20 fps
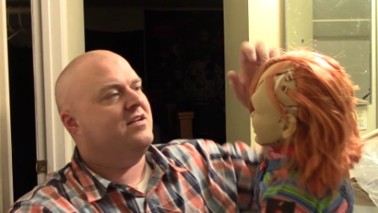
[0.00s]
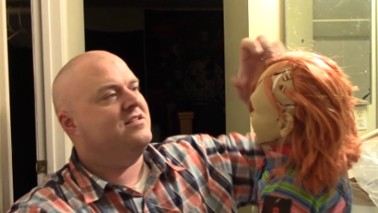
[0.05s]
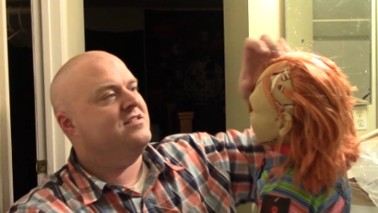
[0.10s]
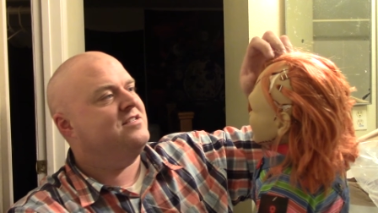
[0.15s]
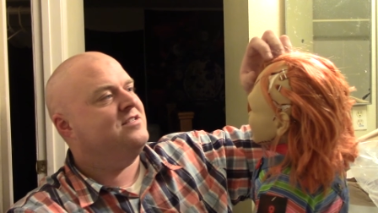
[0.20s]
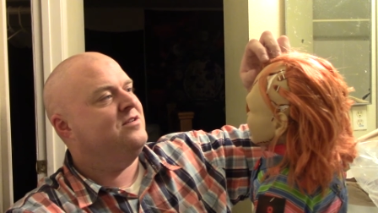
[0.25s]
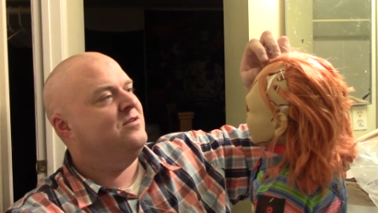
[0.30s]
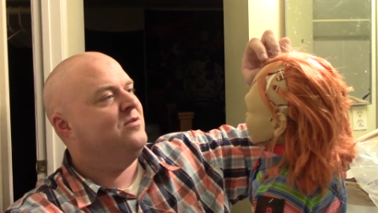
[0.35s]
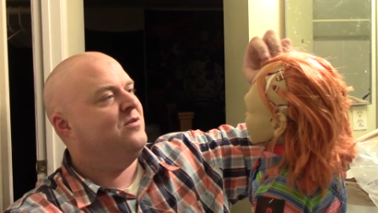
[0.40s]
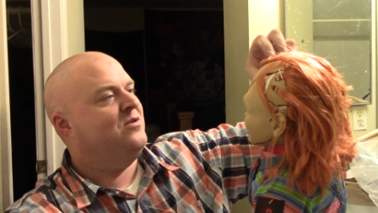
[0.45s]

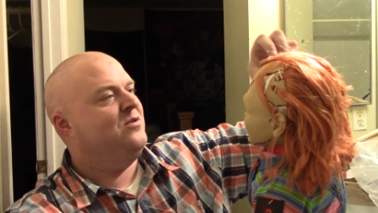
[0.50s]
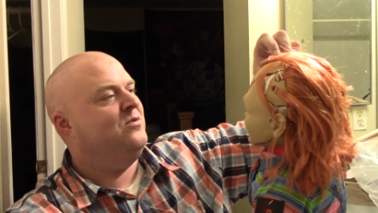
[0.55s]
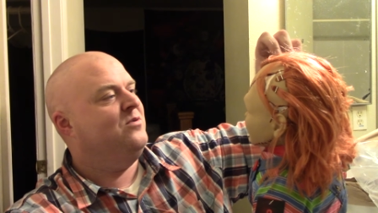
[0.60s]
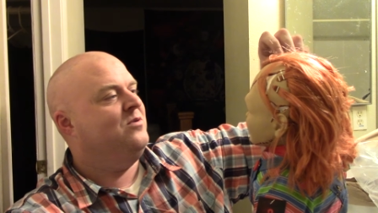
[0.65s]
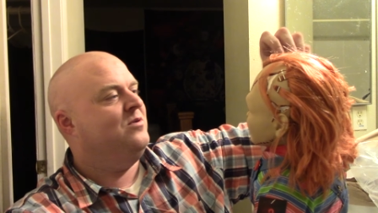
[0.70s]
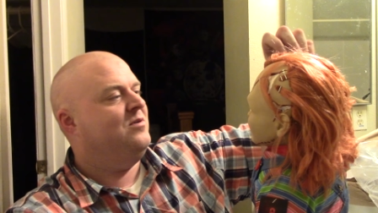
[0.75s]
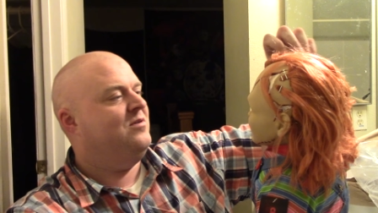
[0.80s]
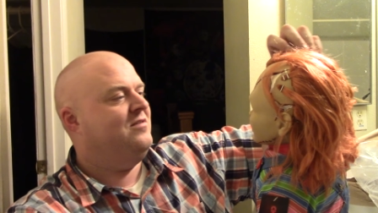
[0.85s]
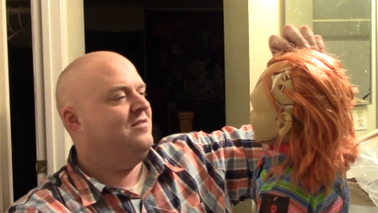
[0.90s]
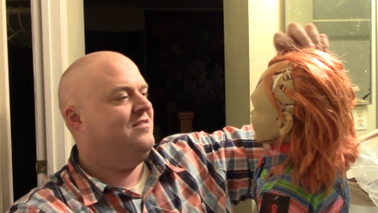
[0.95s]
so
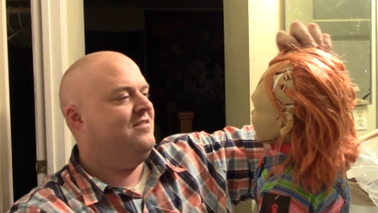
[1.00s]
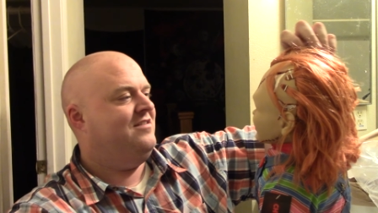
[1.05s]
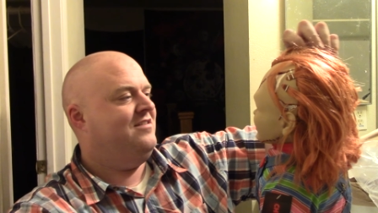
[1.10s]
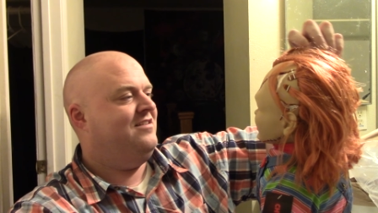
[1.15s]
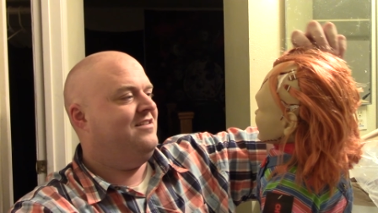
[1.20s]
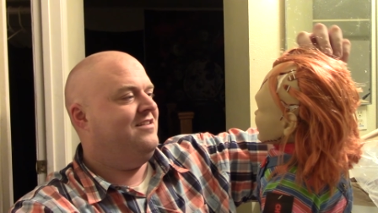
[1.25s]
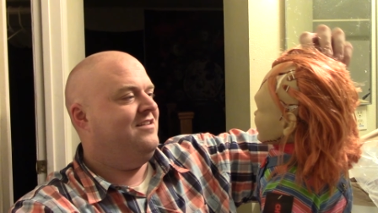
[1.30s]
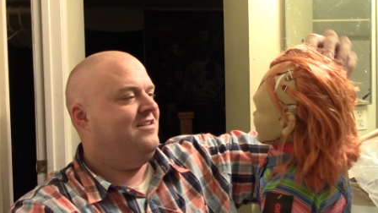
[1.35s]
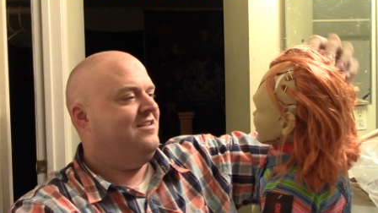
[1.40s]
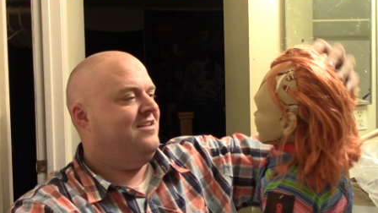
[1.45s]
cool.
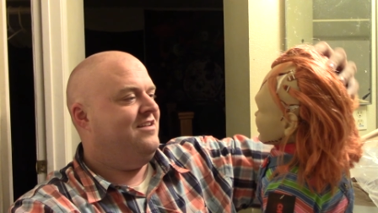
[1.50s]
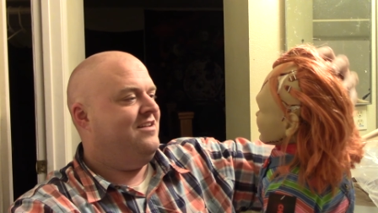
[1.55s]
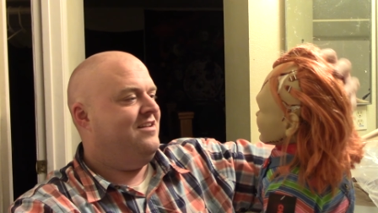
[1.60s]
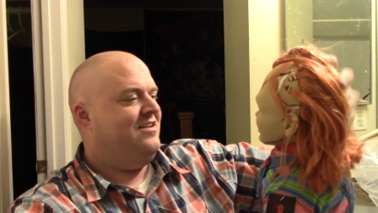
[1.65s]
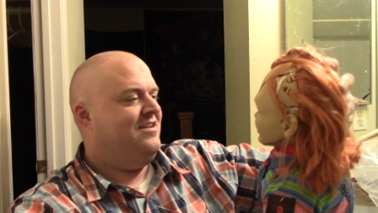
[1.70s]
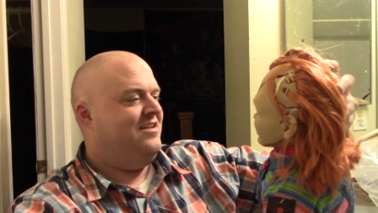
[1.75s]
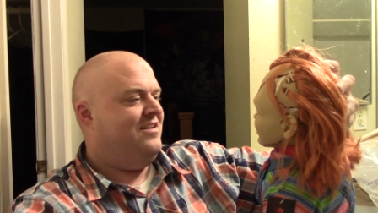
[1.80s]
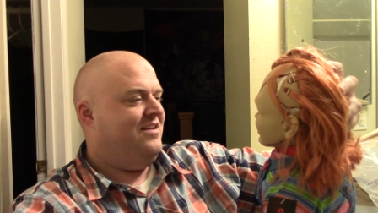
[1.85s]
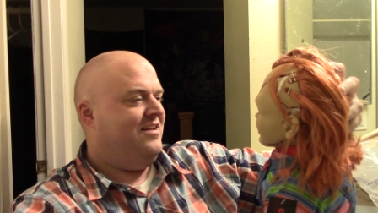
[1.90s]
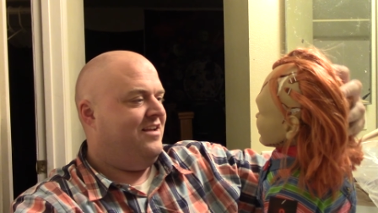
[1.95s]

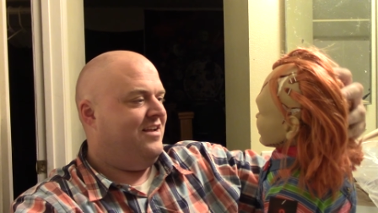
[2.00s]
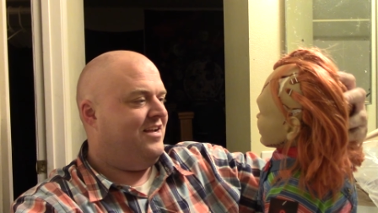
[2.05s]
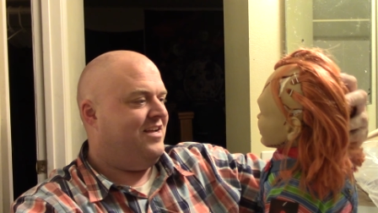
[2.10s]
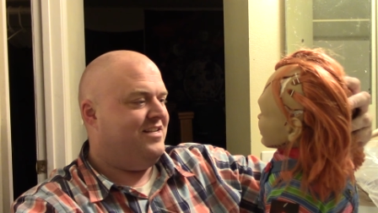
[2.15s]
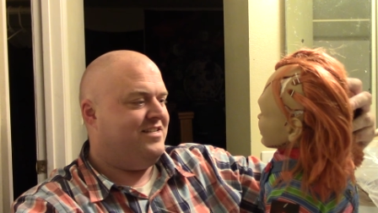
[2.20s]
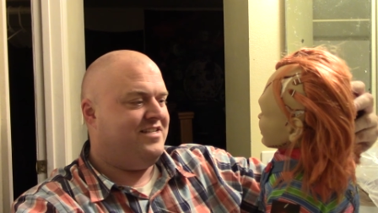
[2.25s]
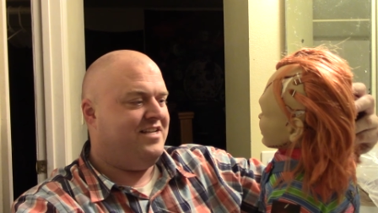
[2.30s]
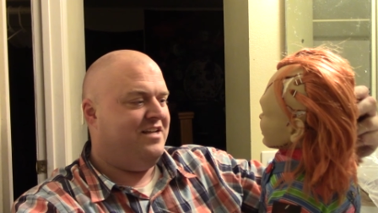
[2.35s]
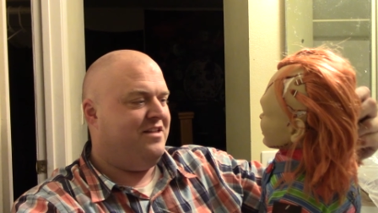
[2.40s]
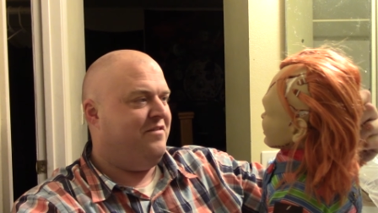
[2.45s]
Like I
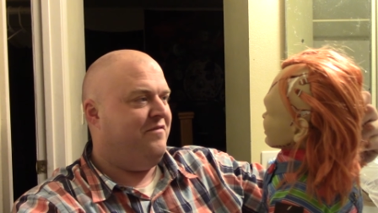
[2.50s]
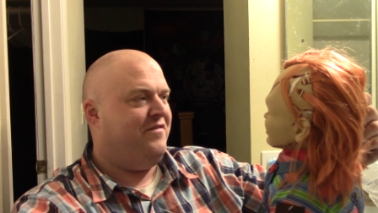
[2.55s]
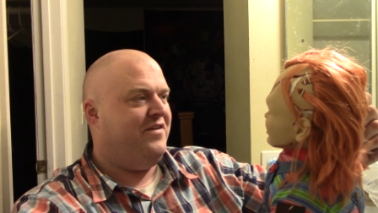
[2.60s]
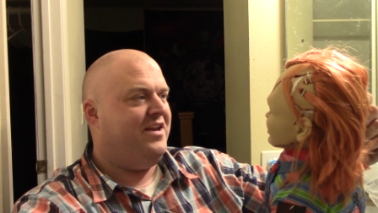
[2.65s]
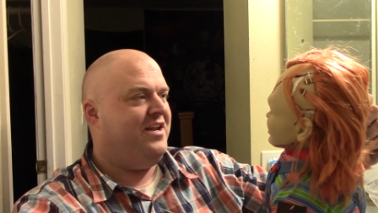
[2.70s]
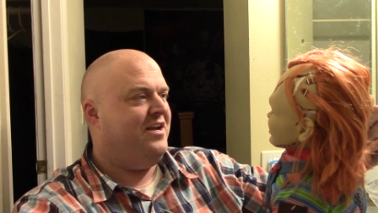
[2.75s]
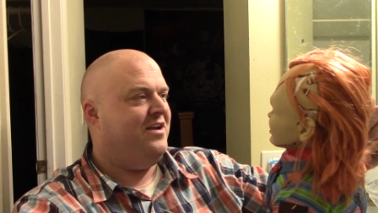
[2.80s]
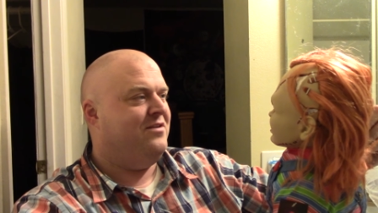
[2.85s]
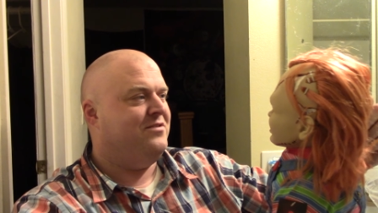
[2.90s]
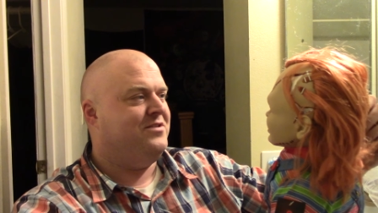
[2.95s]
said, the
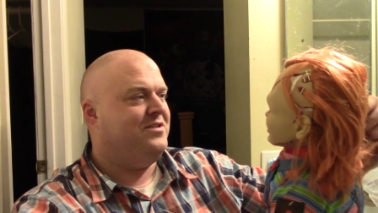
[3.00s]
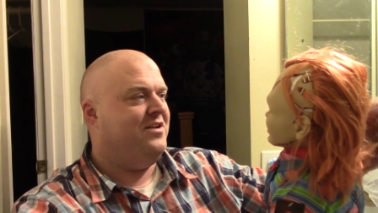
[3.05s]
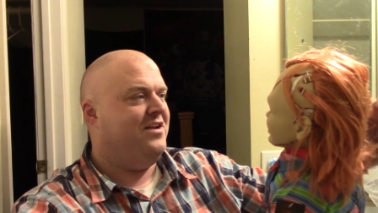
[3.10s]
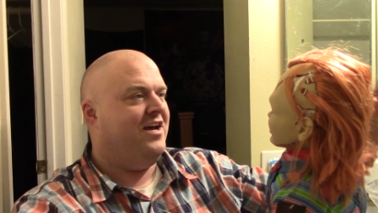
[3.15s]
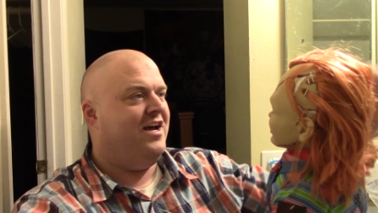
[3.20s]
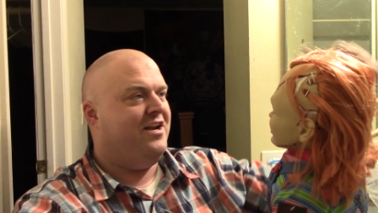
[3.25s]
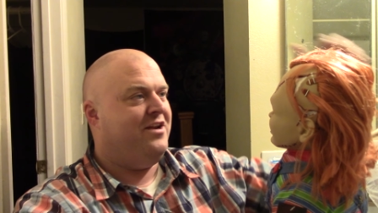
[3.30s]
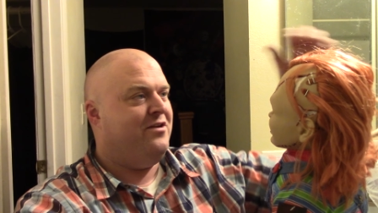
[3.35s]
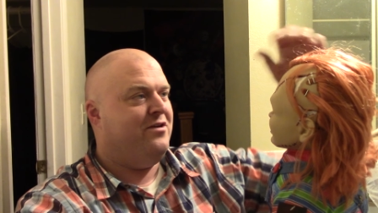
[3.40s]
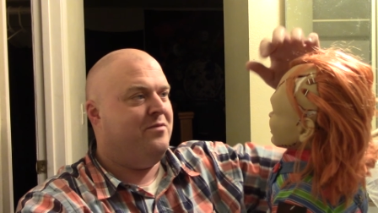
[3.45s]
videos do
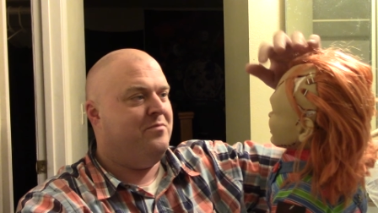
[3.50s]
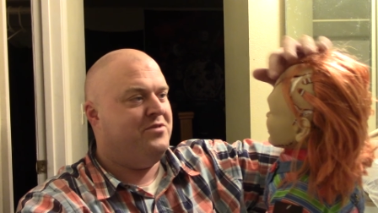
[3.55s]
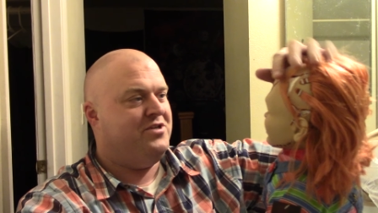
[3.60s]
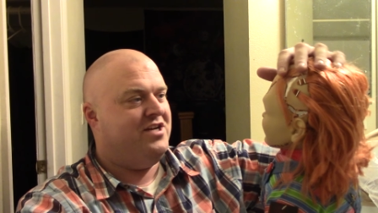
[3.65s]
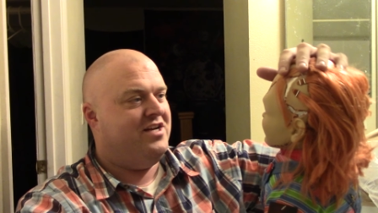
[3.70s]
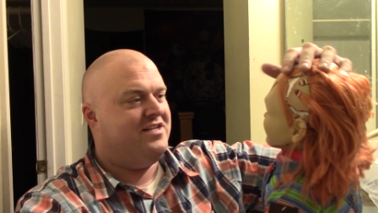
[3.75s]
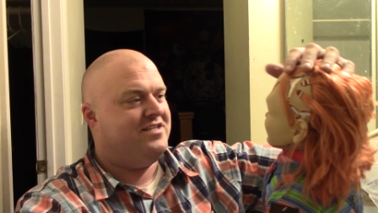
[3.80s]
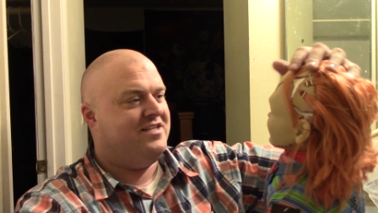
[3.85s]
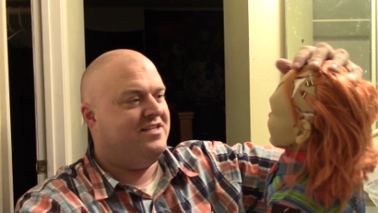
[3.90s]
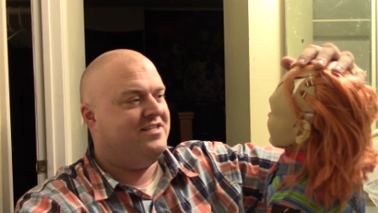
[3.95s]
not do him
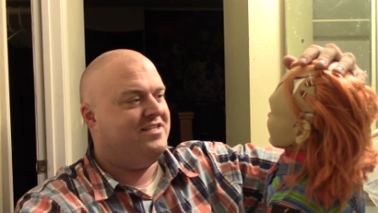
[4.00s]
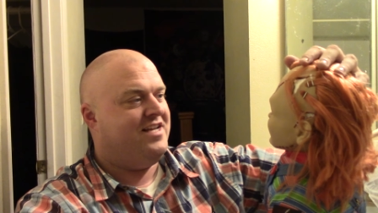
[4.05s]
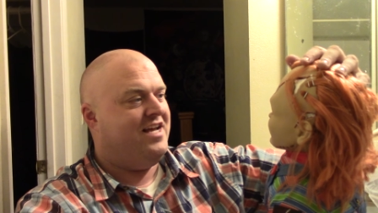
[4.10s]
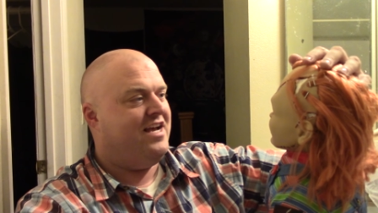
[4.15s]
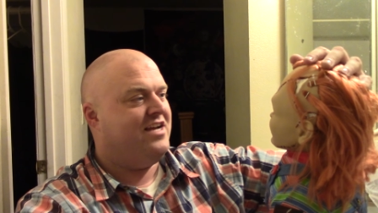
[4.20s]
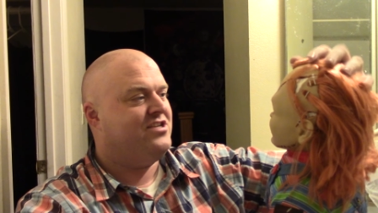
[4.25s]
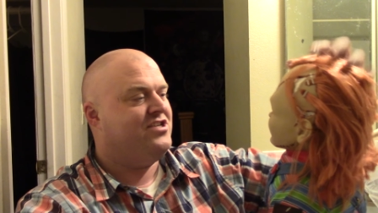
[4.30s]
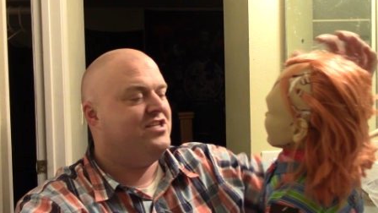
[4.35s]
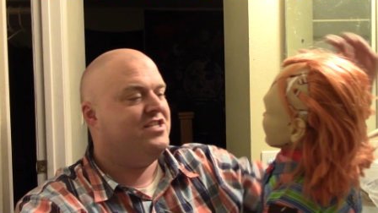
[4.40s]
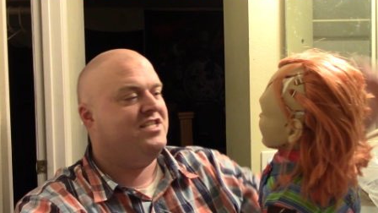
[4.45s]
justice. To
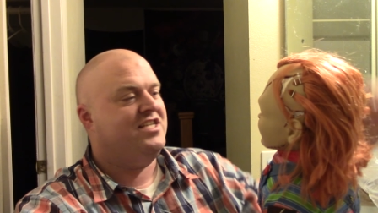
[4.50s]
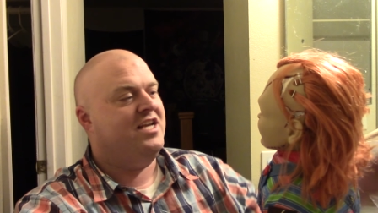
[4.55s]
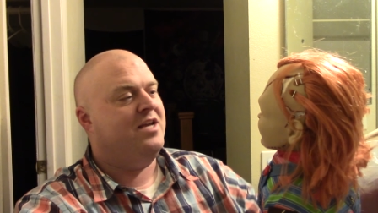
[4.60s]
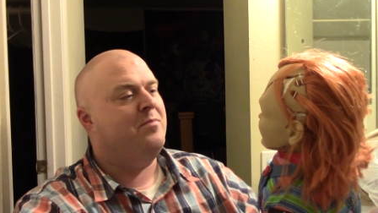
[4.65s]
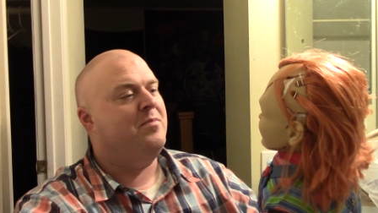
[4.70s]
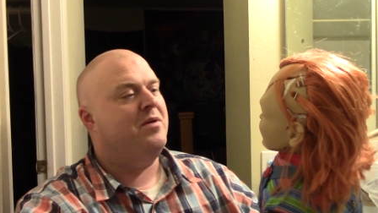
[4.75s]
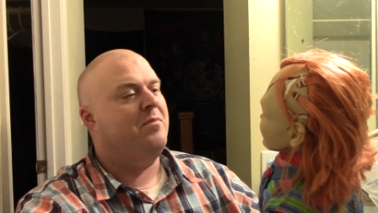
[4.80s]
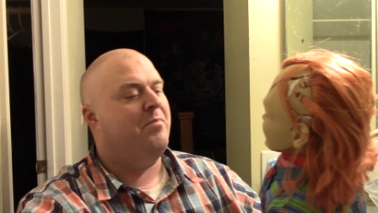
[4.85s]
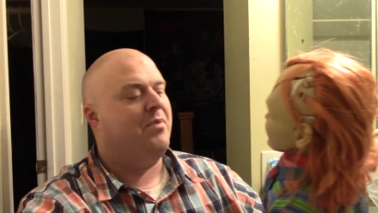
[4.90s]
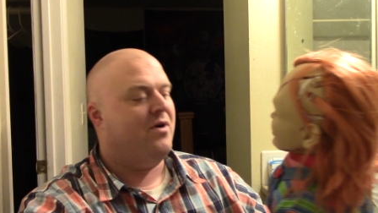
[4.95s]
actually see him
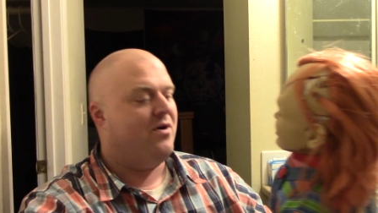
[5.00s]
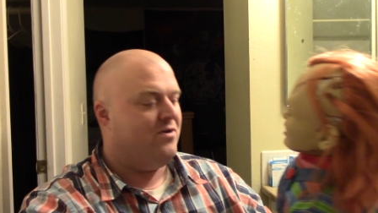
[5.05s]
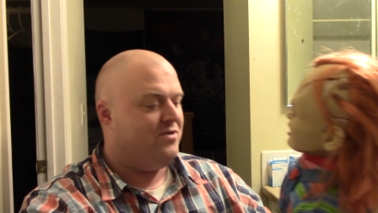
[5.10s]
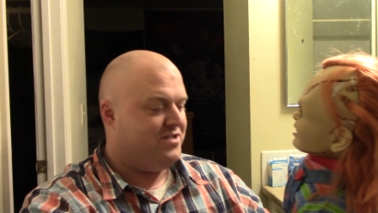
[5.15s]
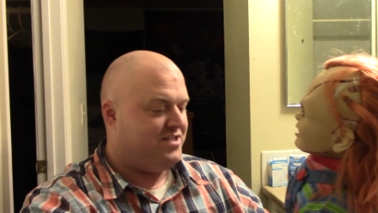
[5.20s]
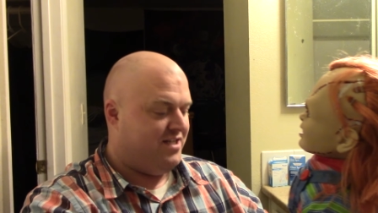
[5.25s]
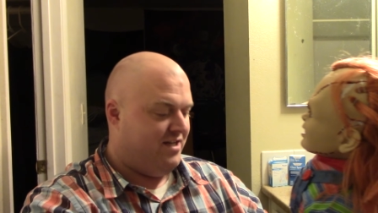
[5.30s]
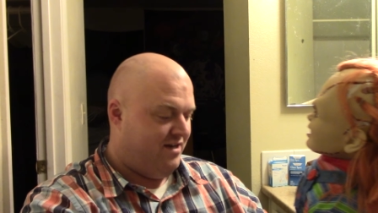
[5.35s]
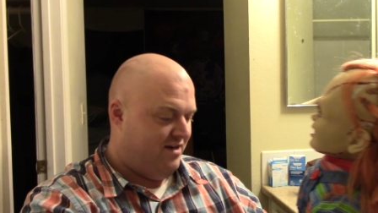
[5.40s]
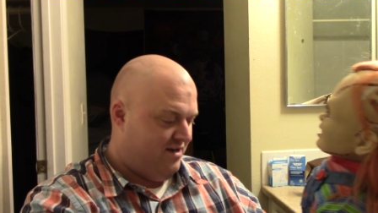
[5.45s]
in
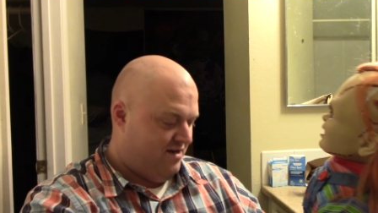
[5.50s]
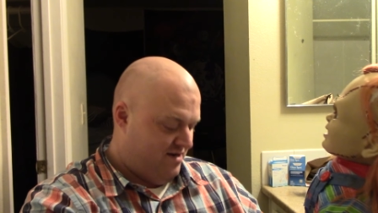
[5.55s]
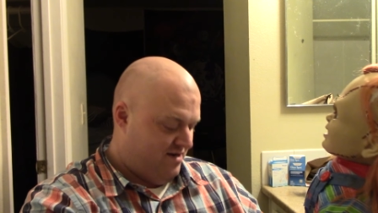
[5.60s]
person,